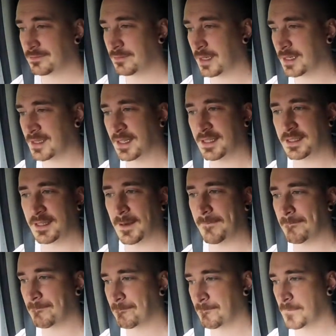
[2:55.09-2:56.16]
Makes sense there.
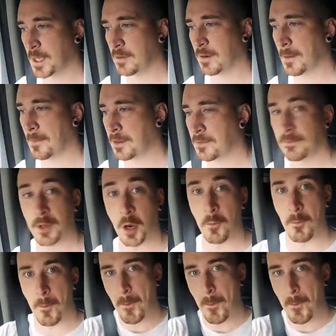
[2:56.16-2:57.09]
All right, cool.